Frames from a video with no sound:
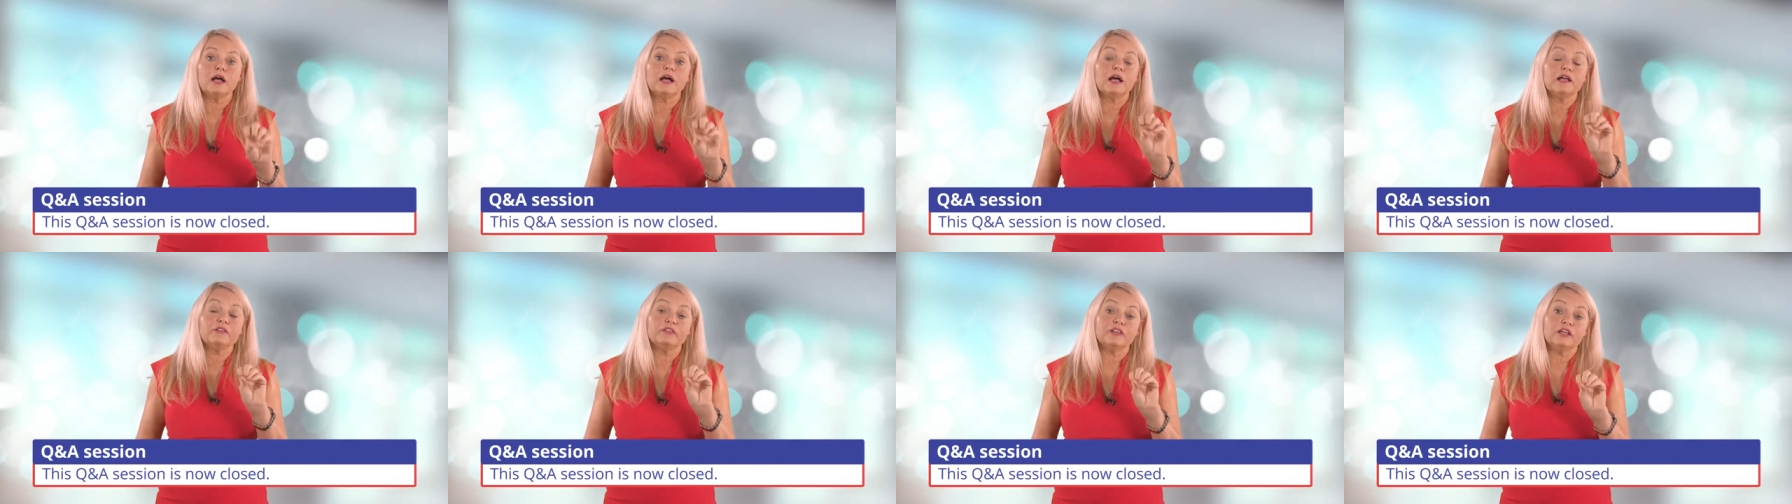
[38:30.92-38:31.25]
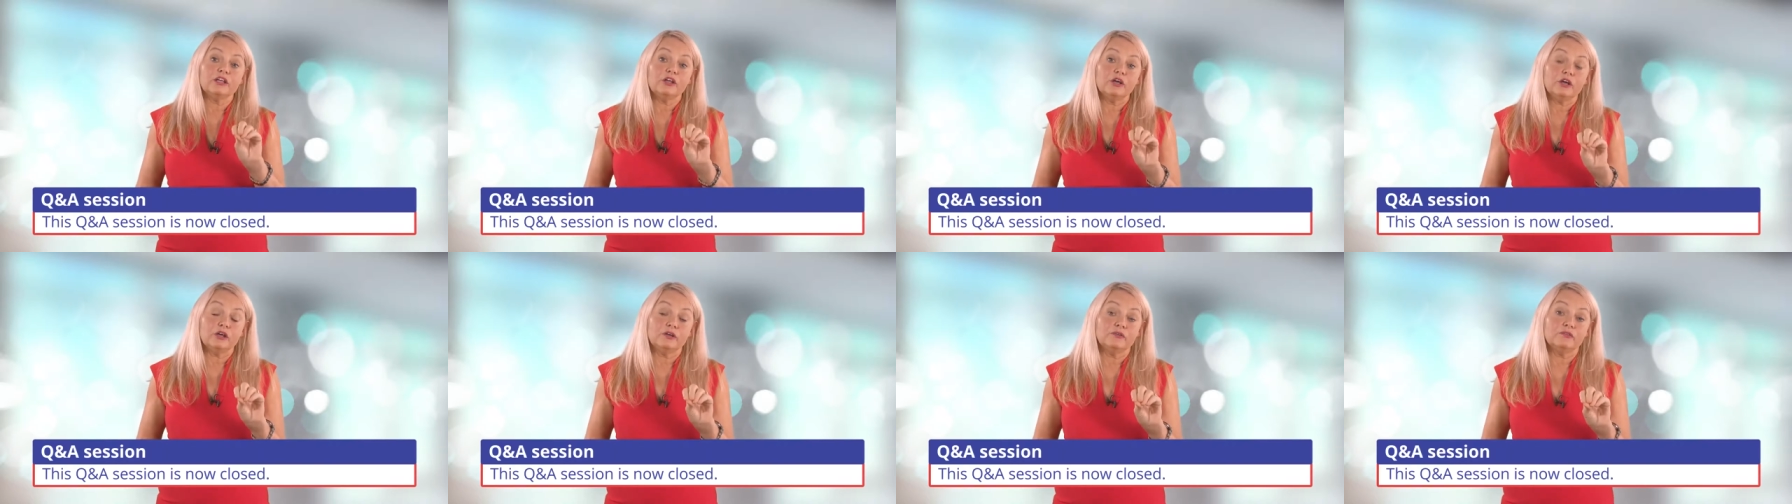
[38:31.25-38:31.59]
and
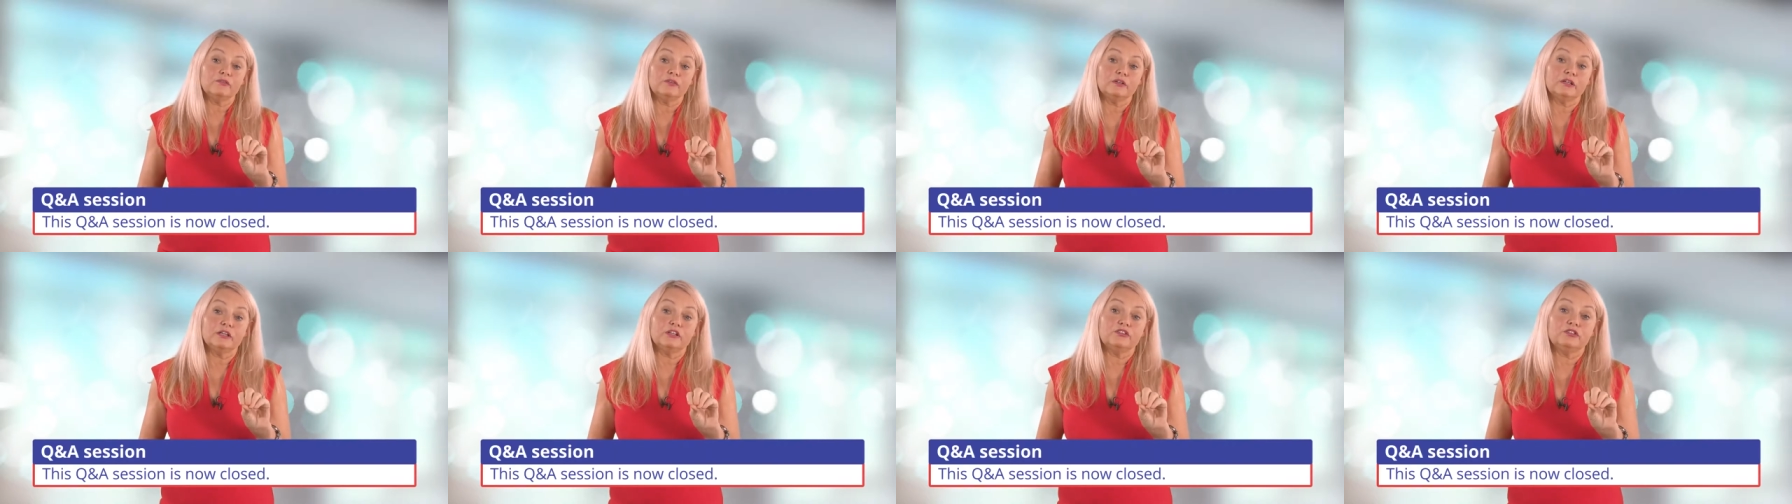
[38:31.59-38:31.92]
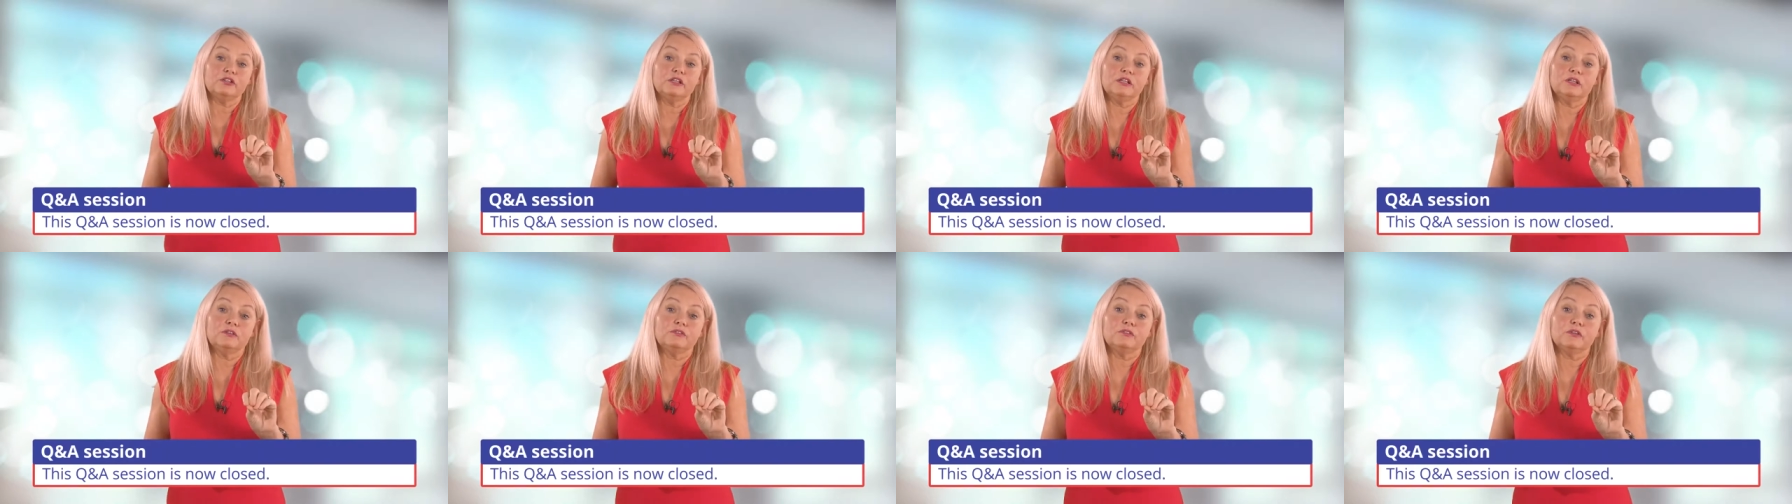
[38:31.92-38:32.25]
then hopefully
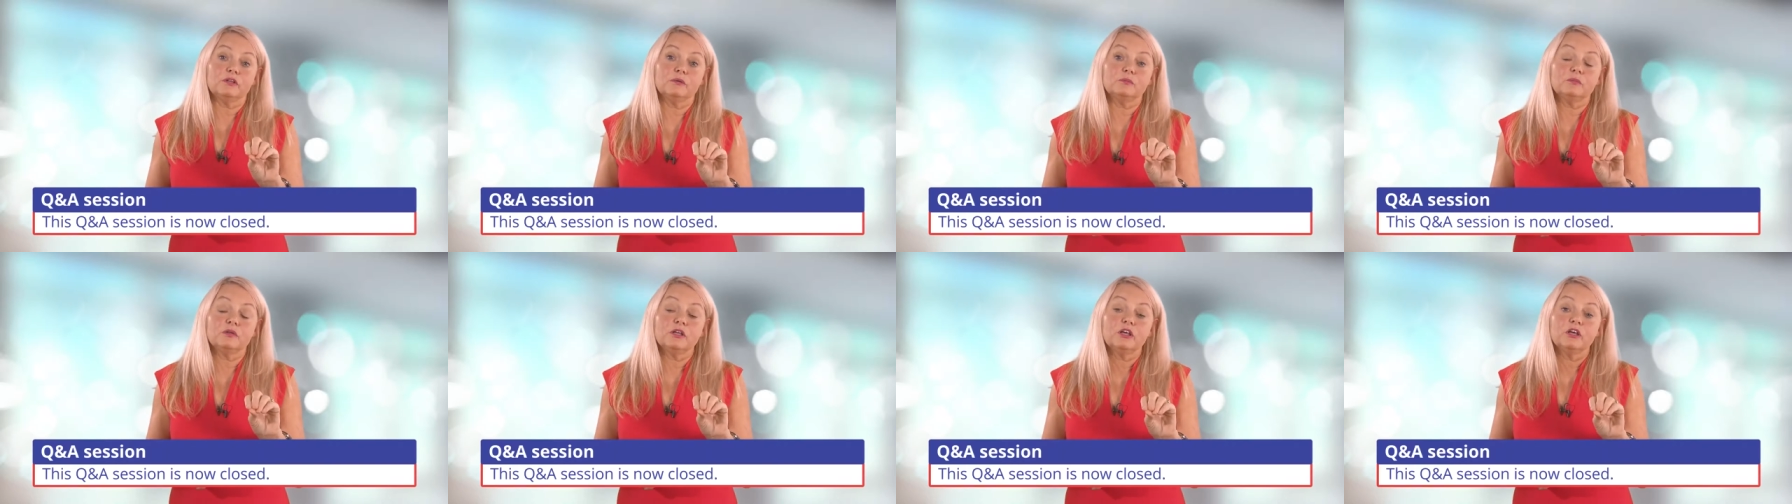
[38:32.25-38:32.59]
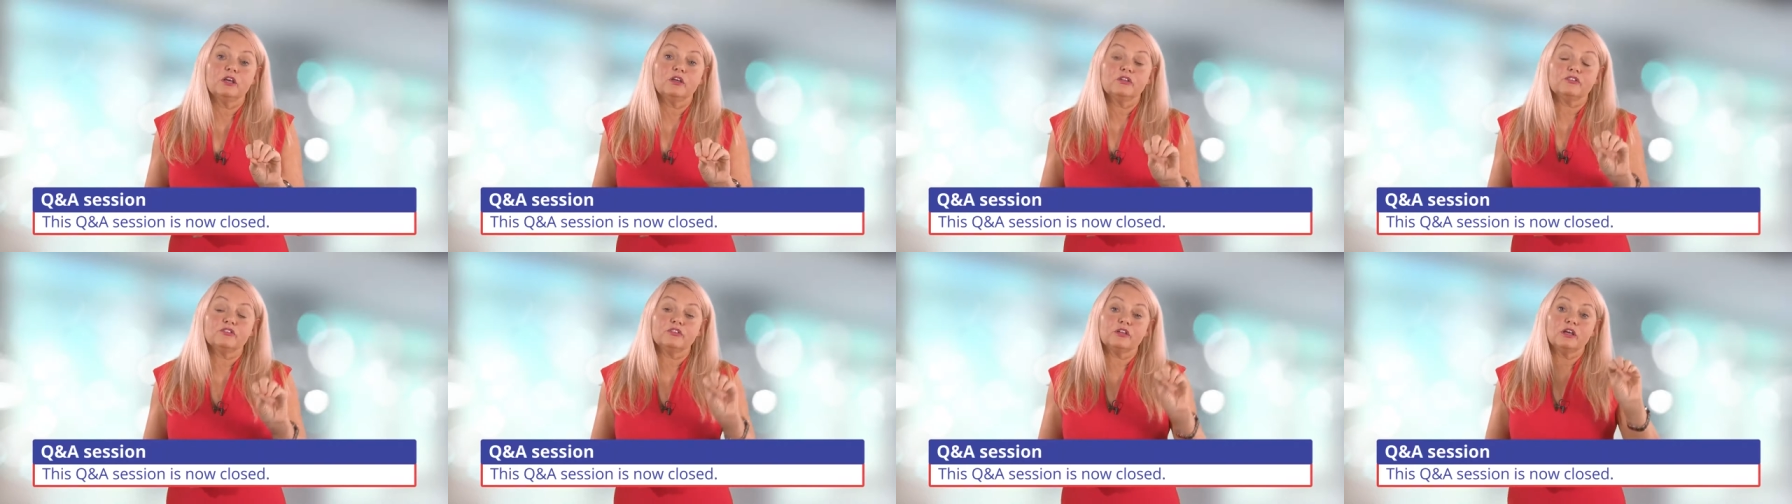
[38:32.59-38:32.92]
achieve them.
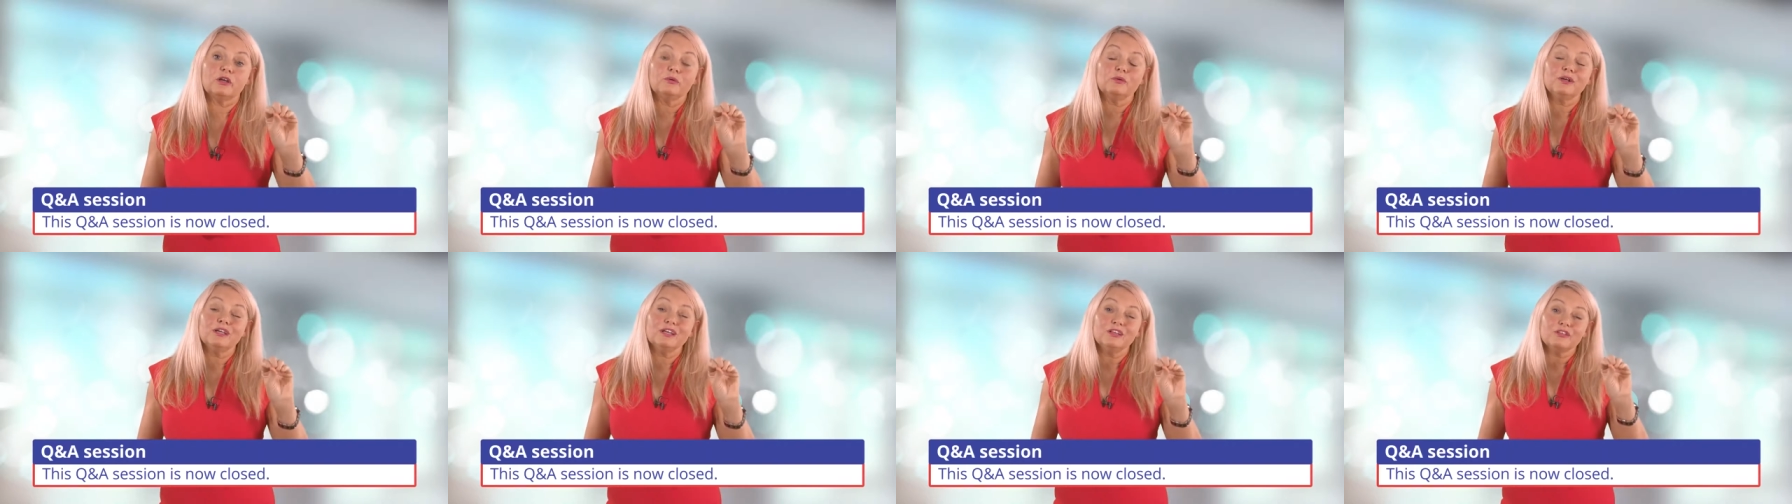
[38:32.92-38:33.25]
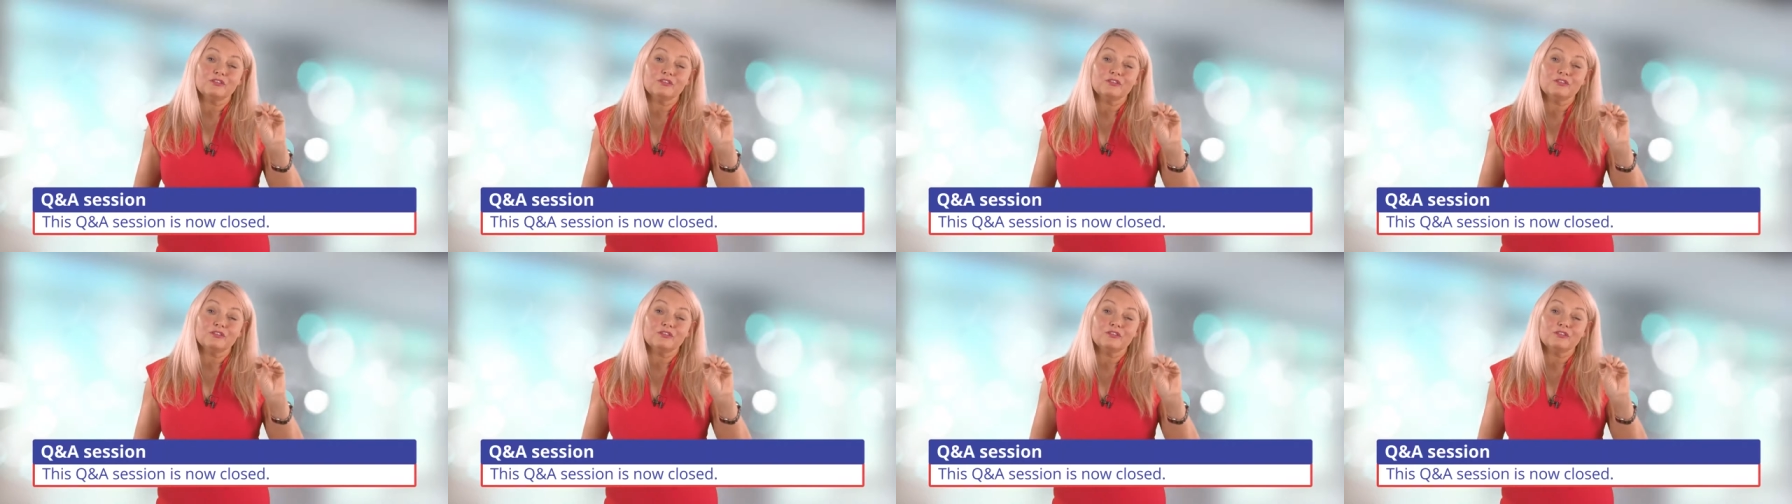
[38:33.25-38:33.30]
So